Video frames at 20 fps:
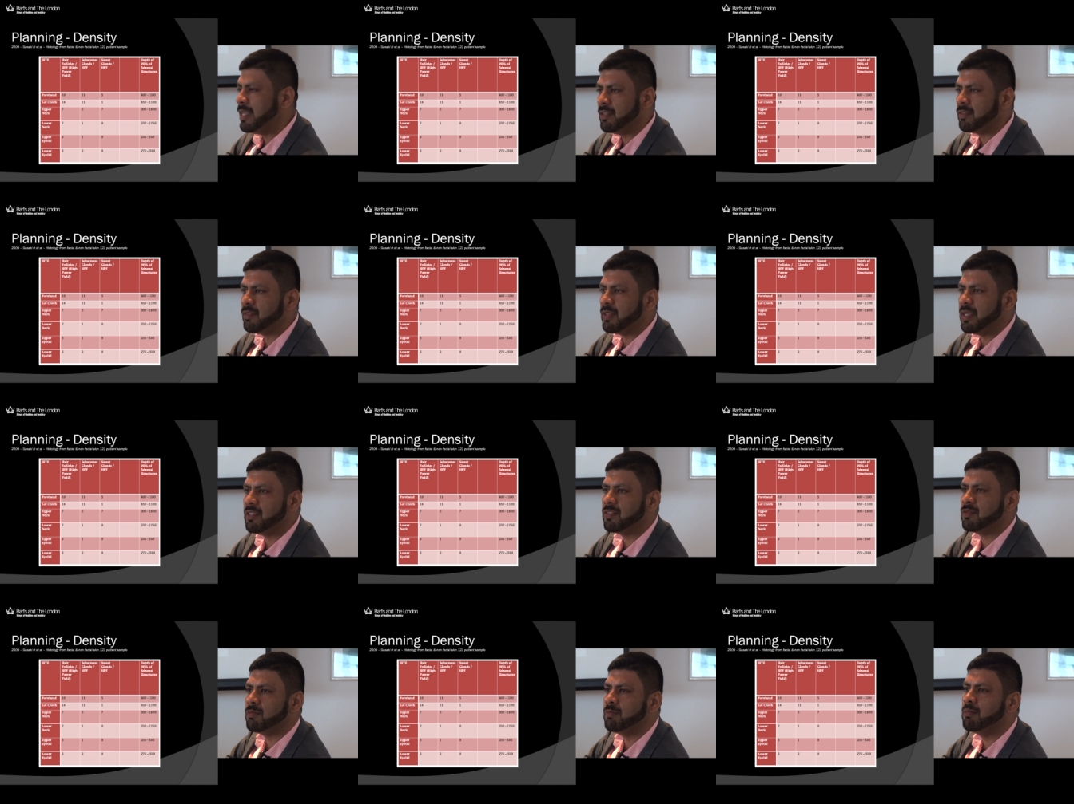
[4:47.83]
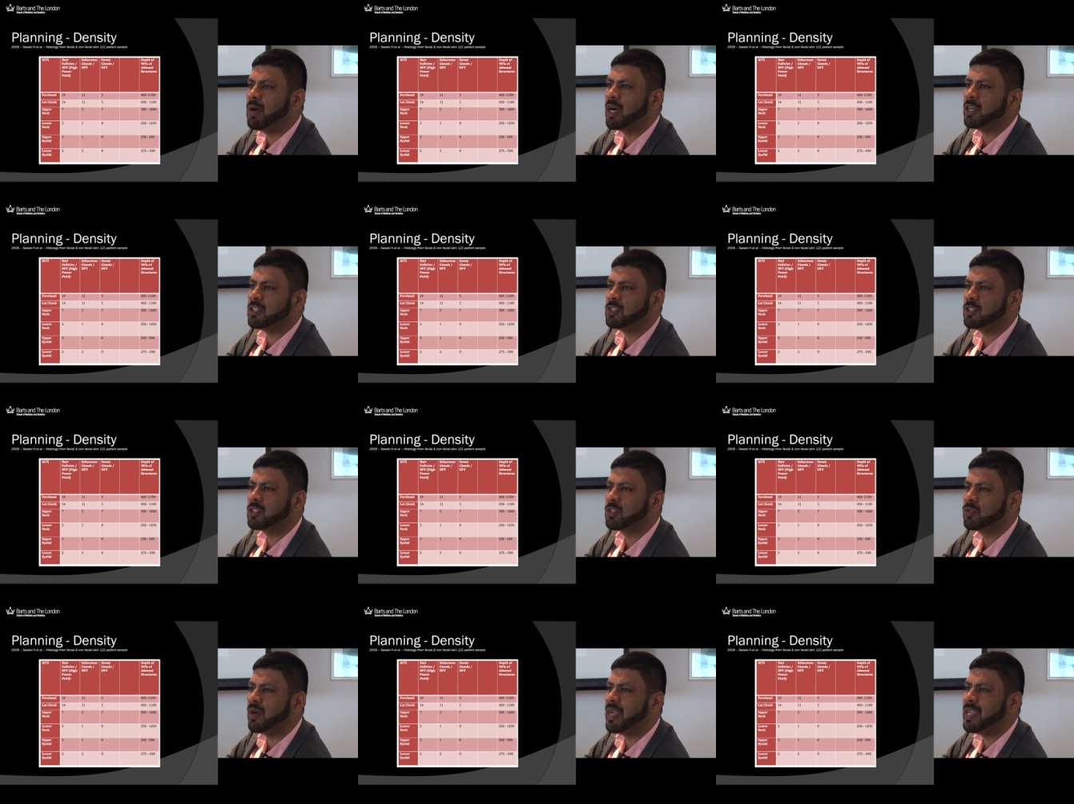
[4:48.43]
is, is
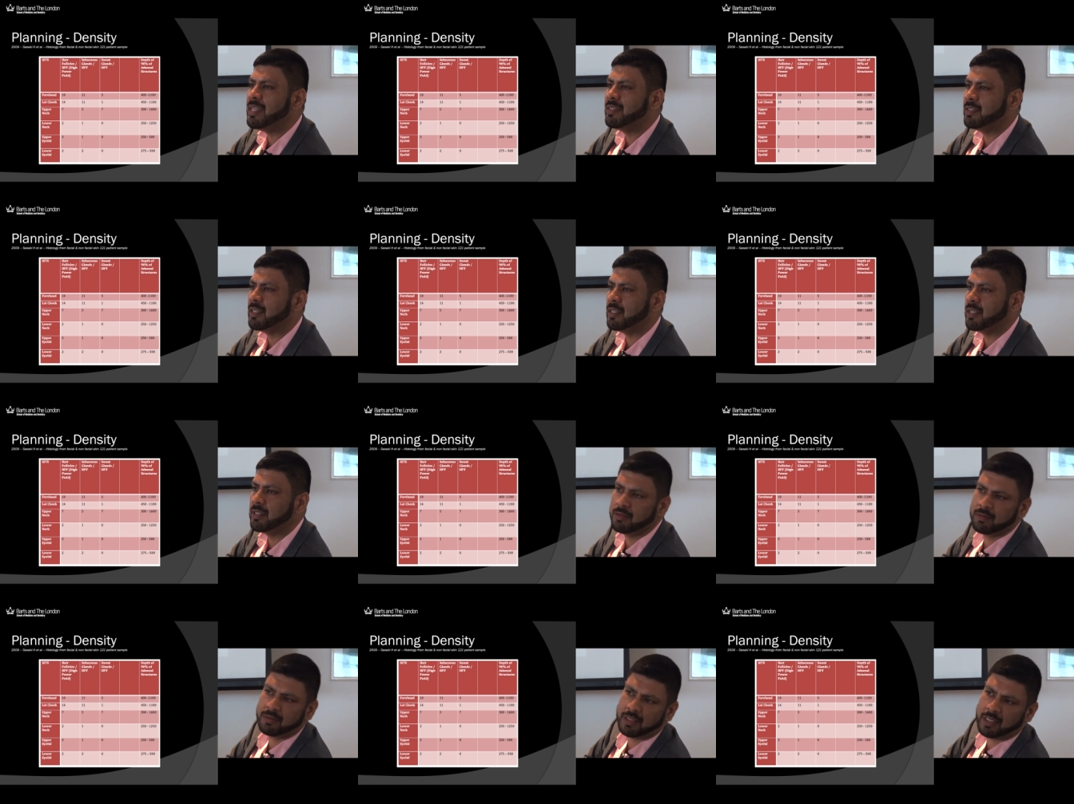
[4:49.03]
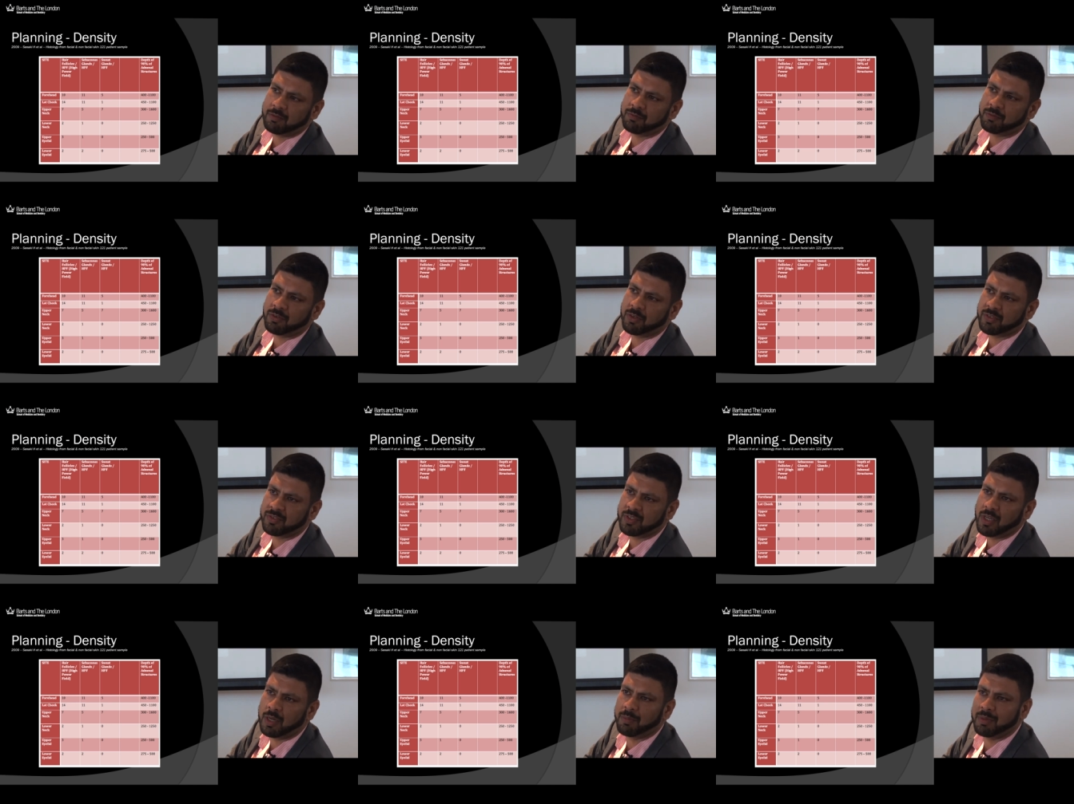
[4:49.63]
much greater than, for
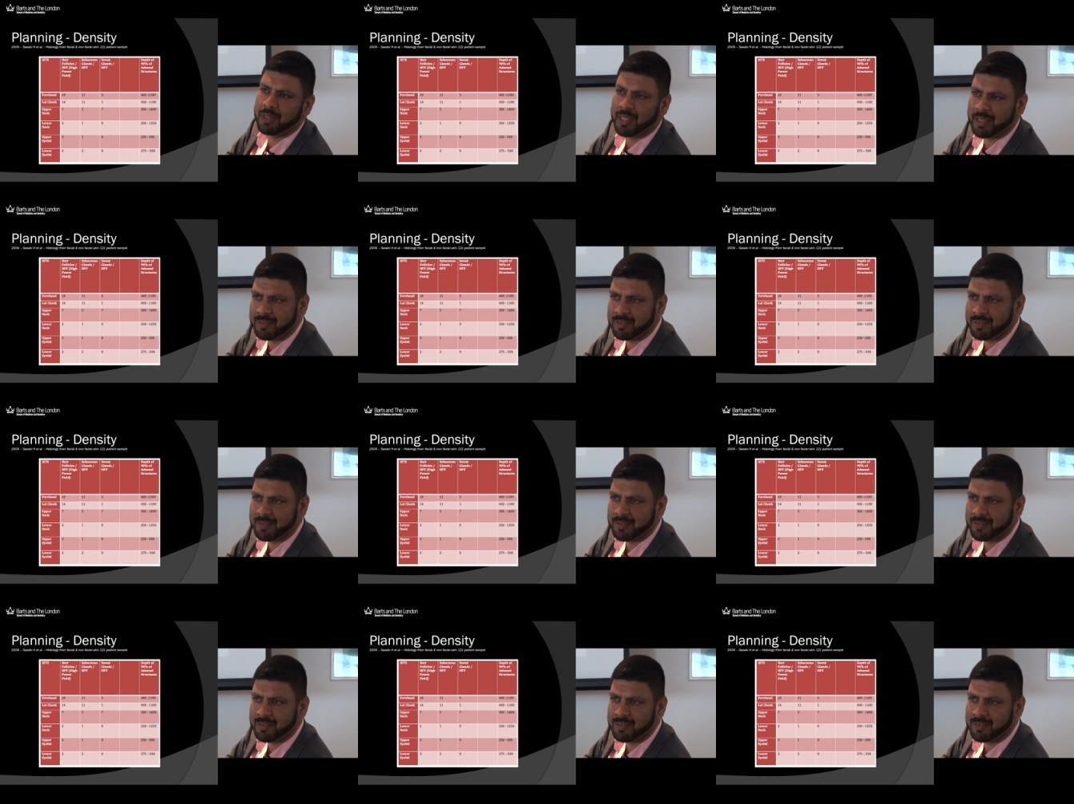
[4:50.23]
example,